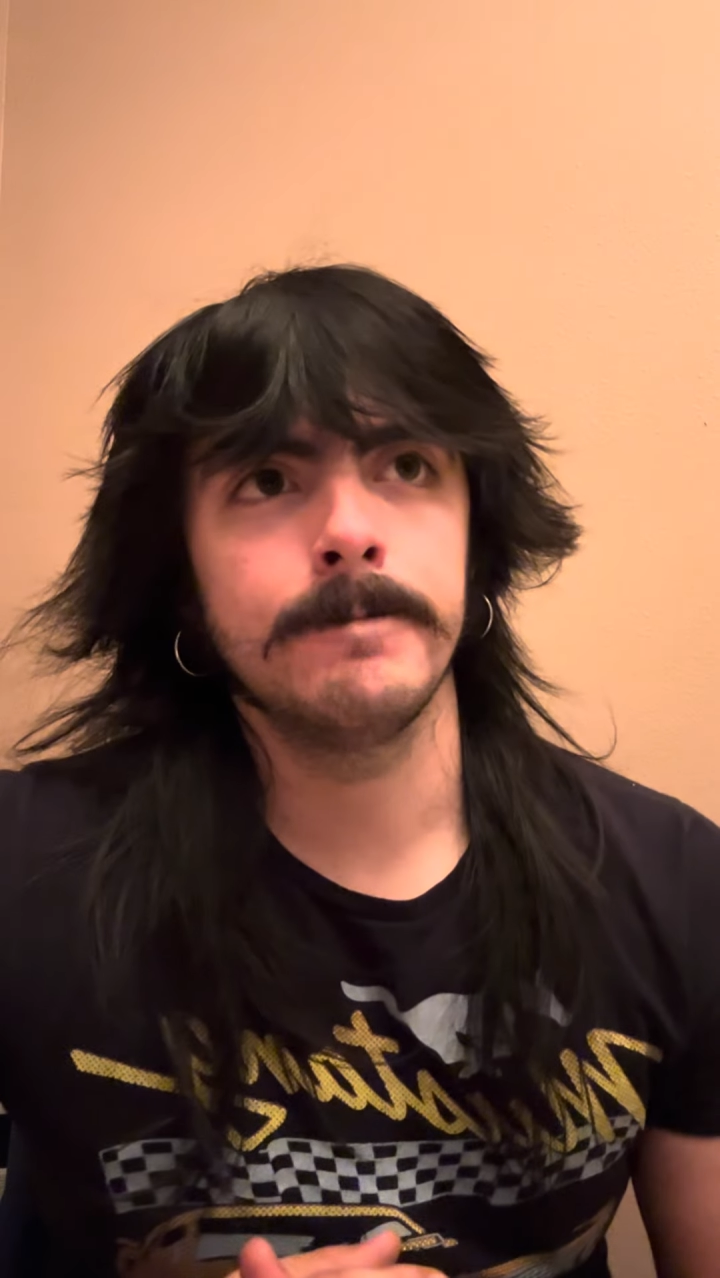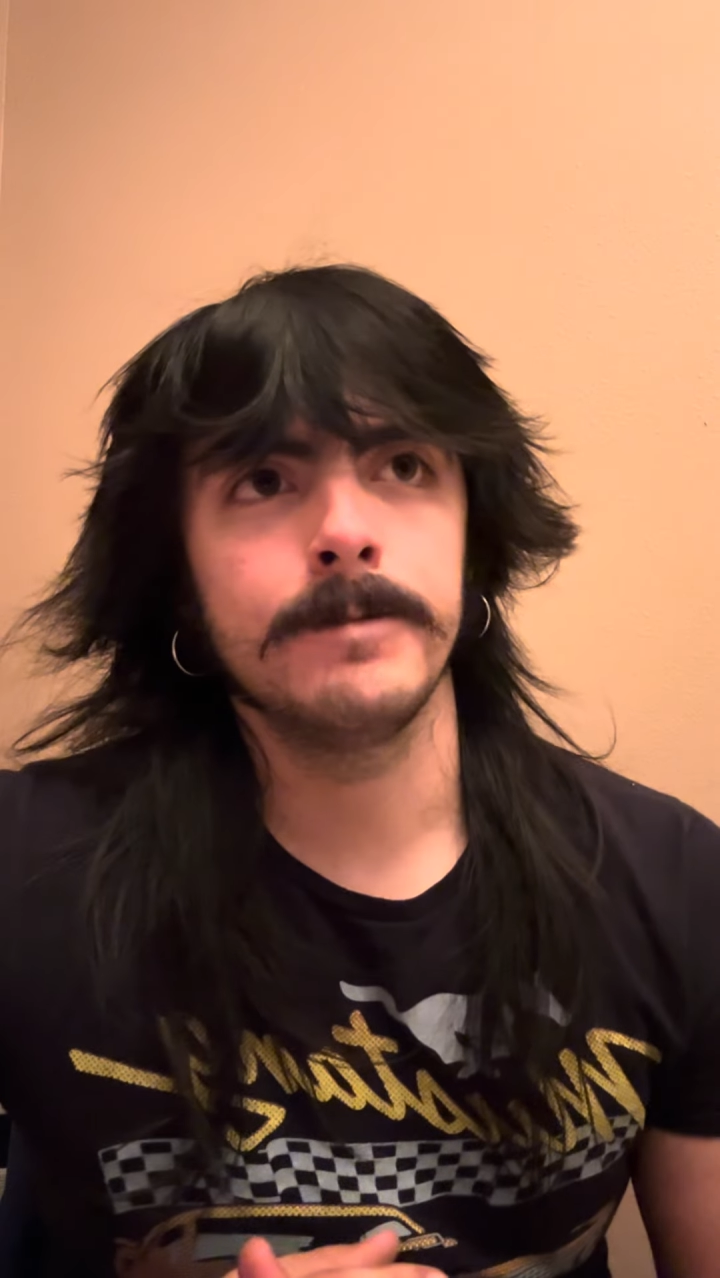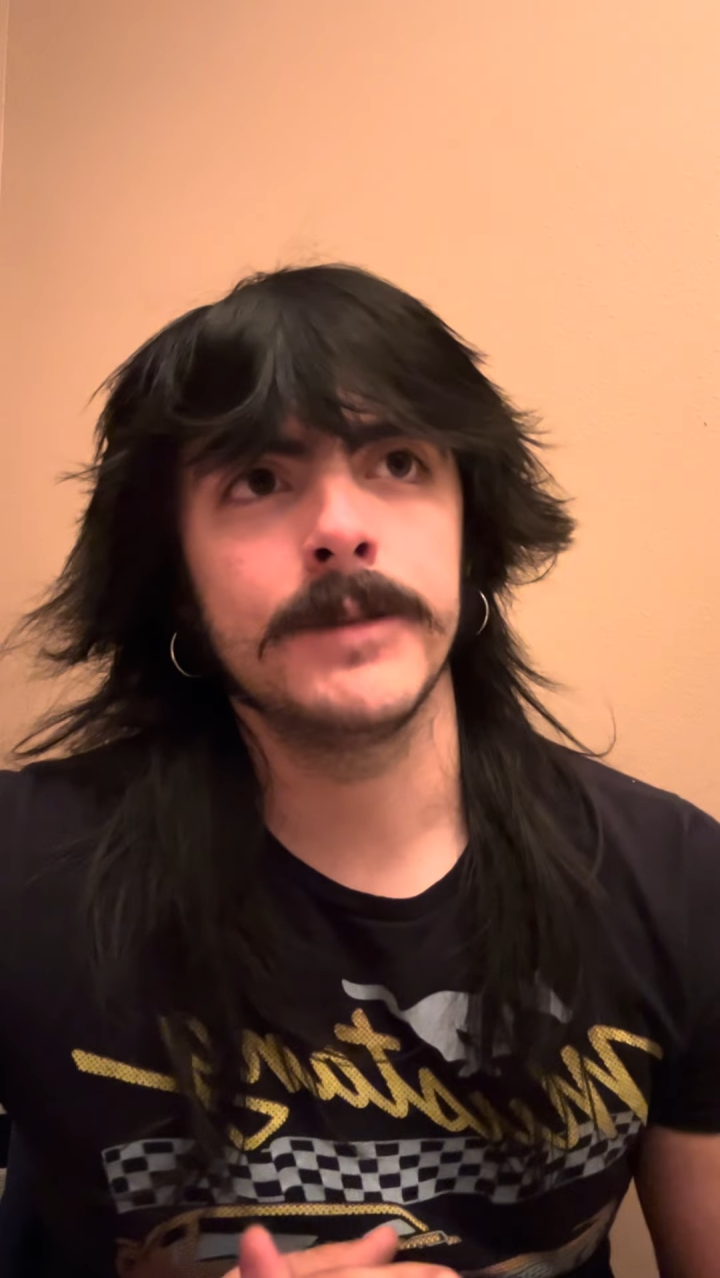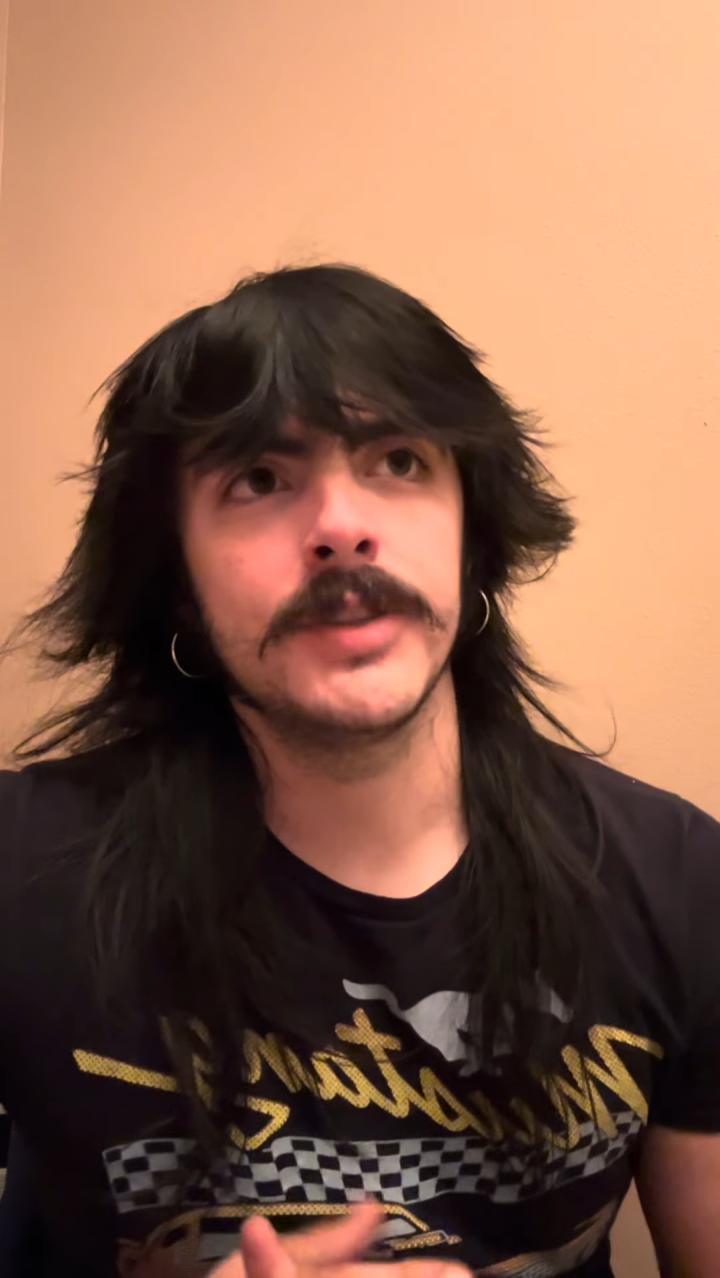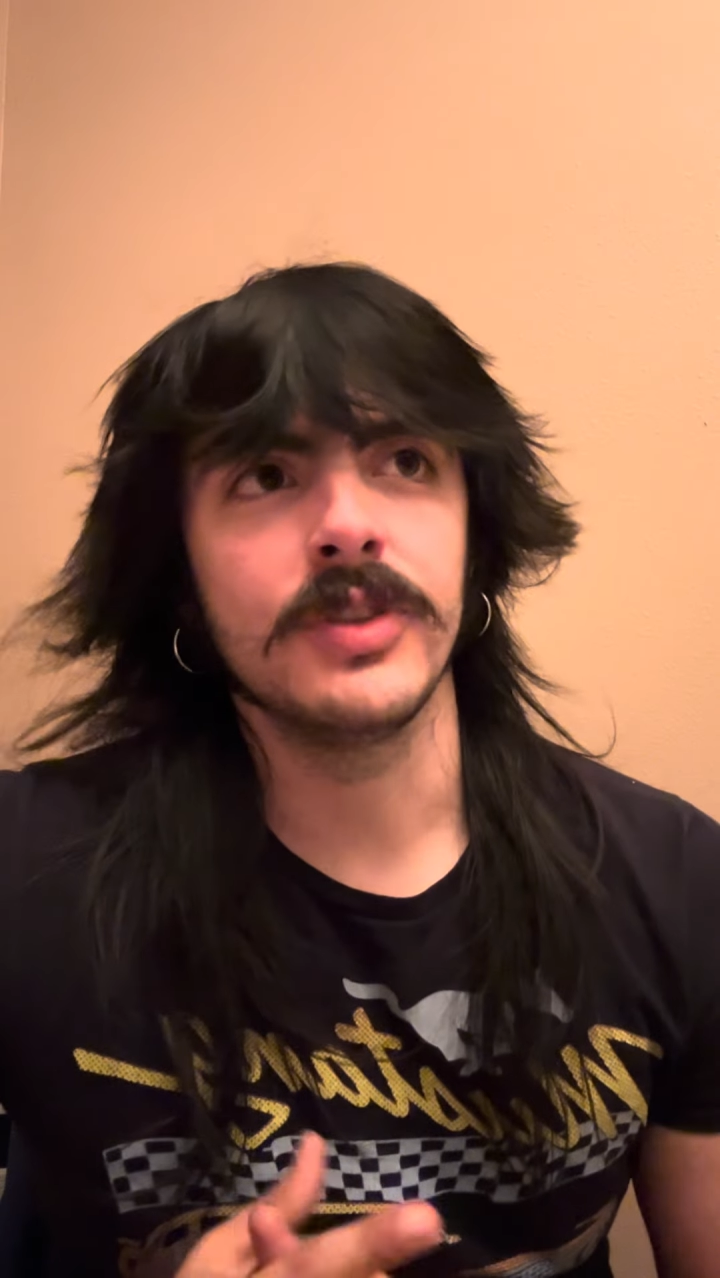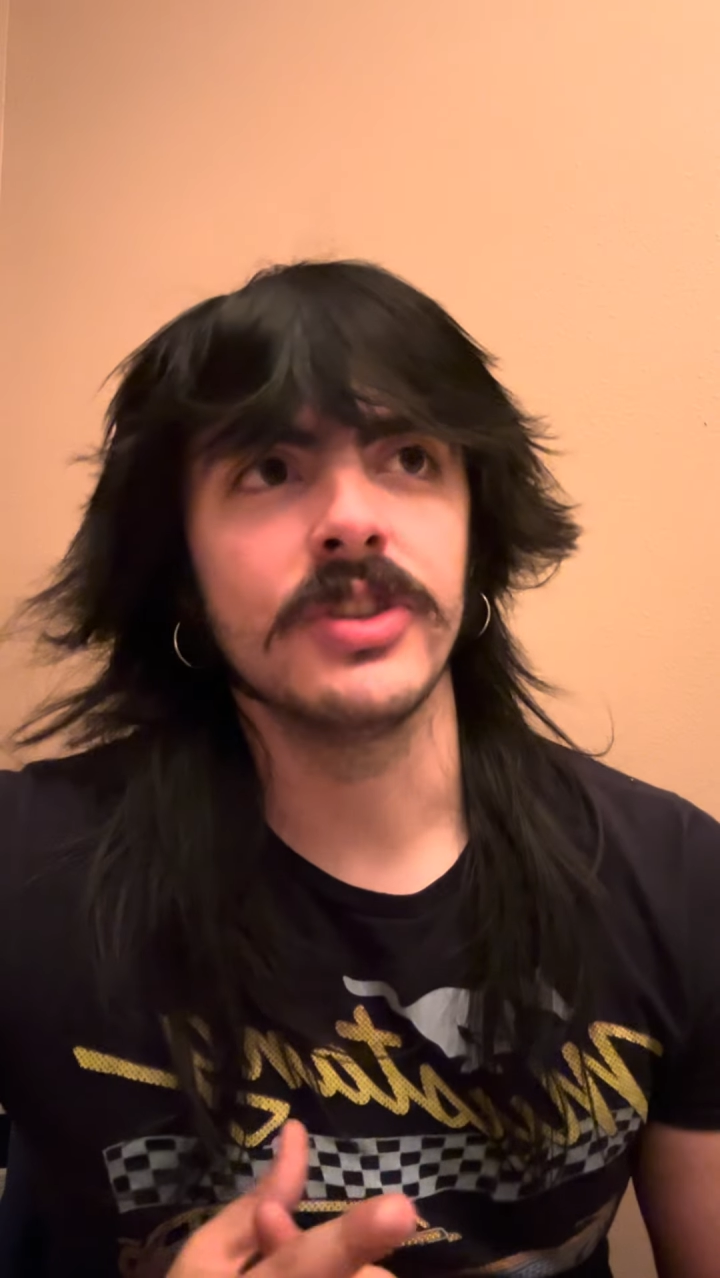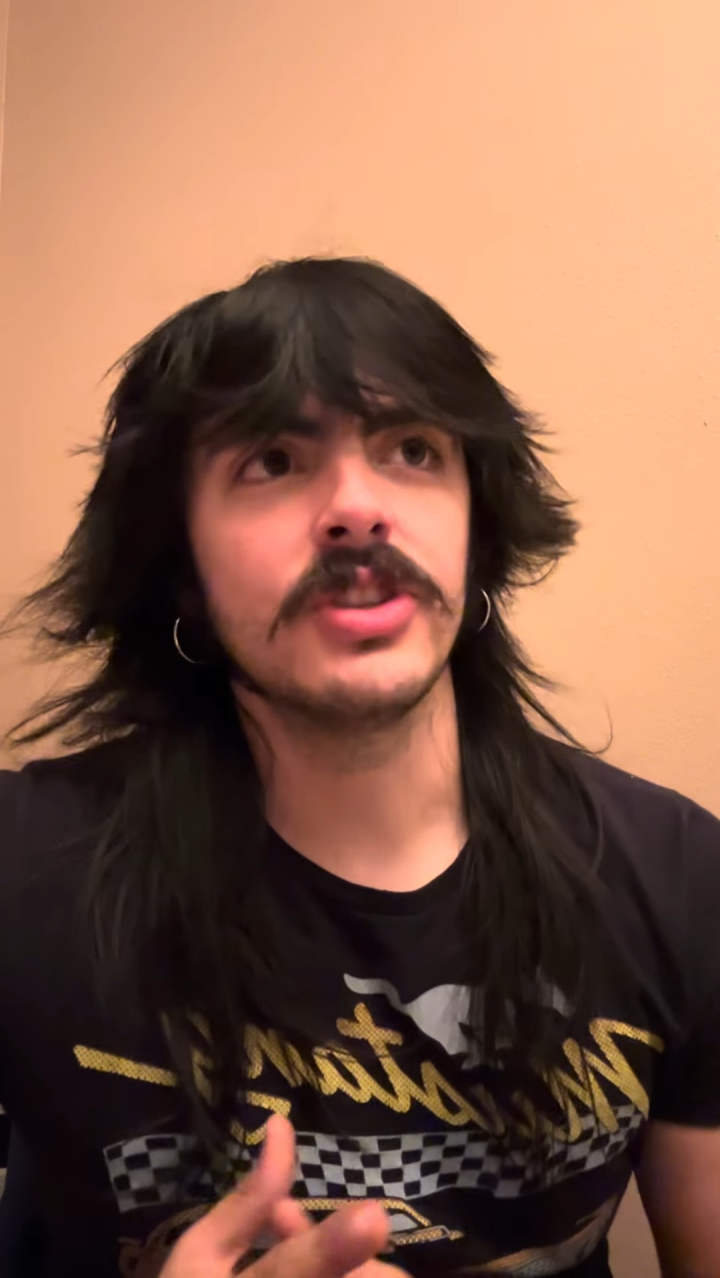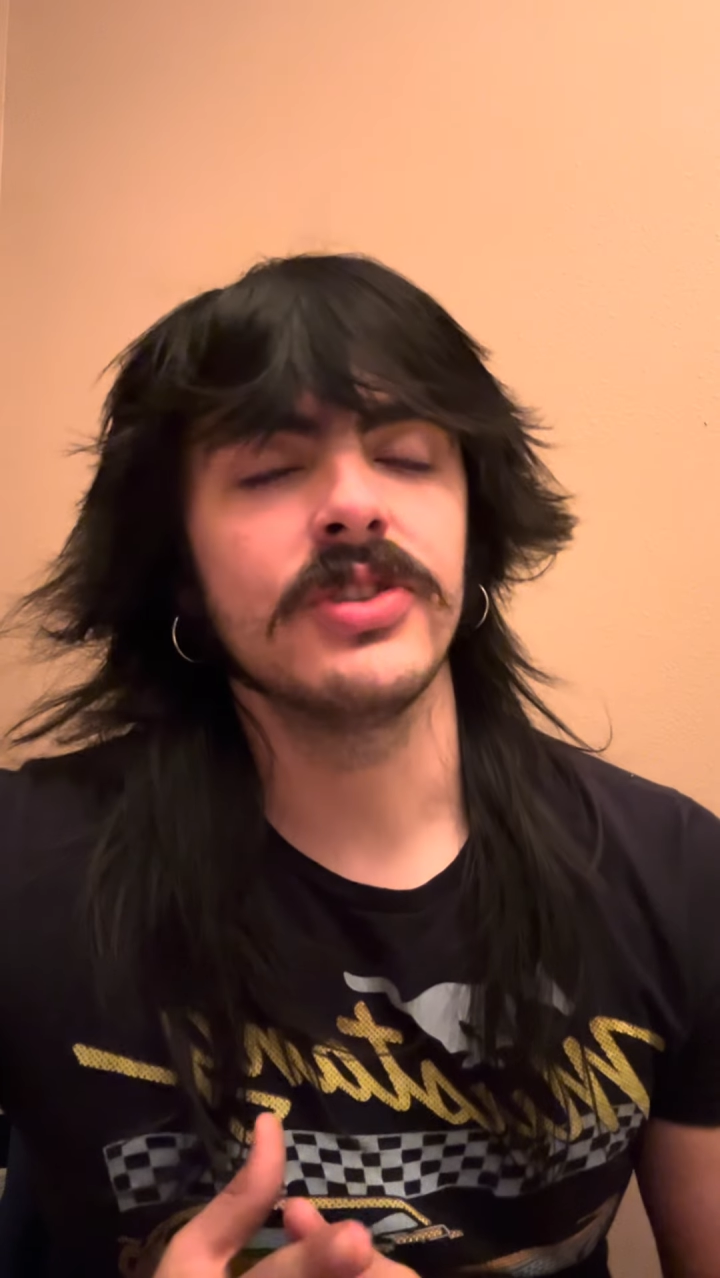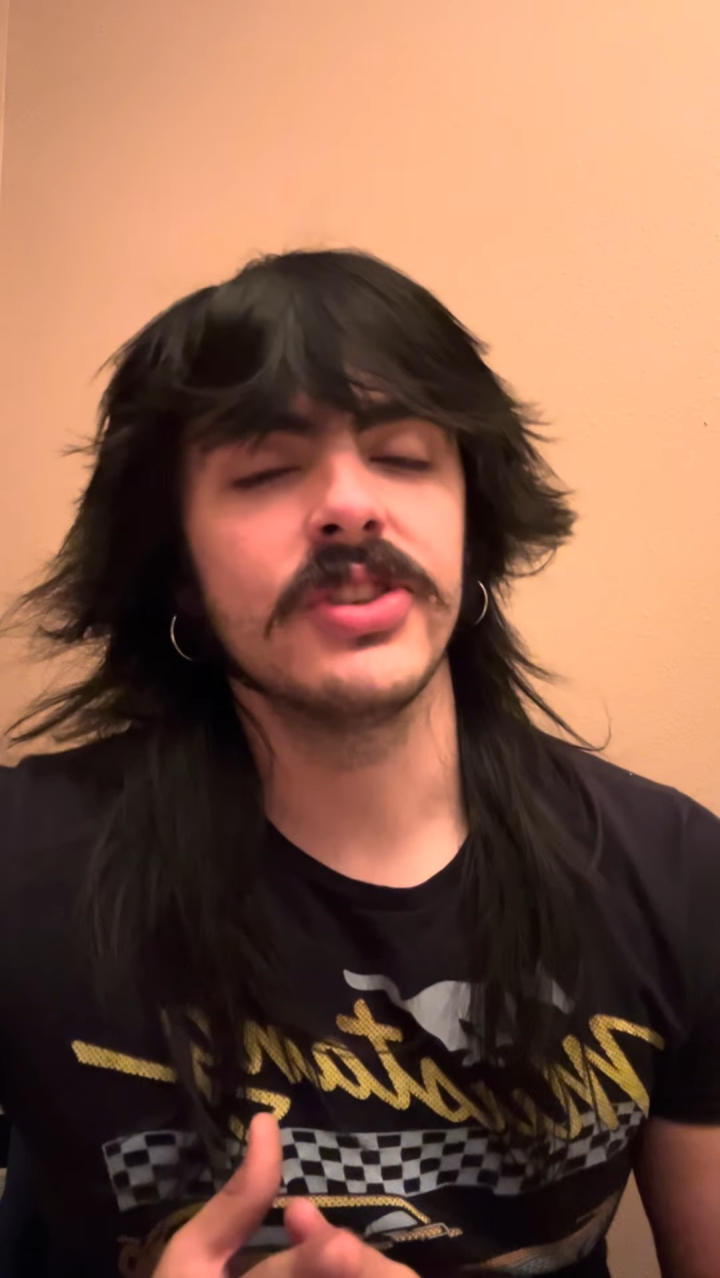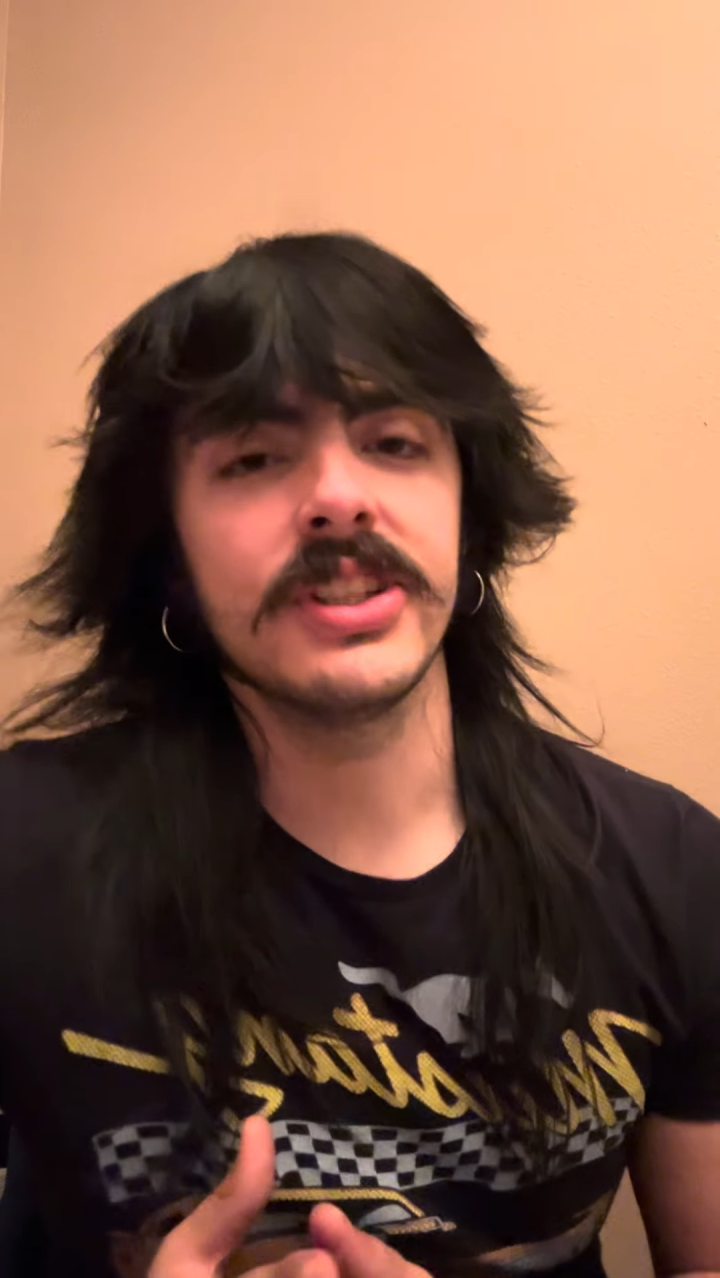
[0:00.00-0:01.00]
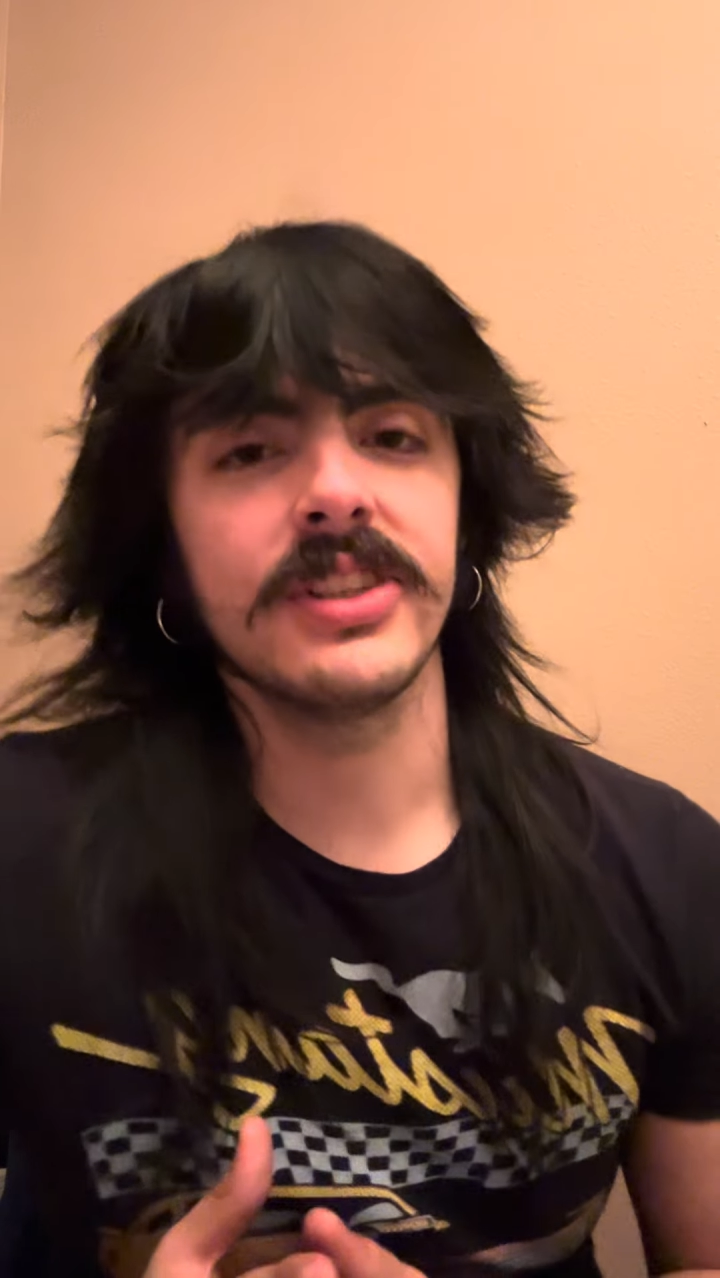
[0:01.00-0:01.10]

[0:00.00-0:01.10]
So introducing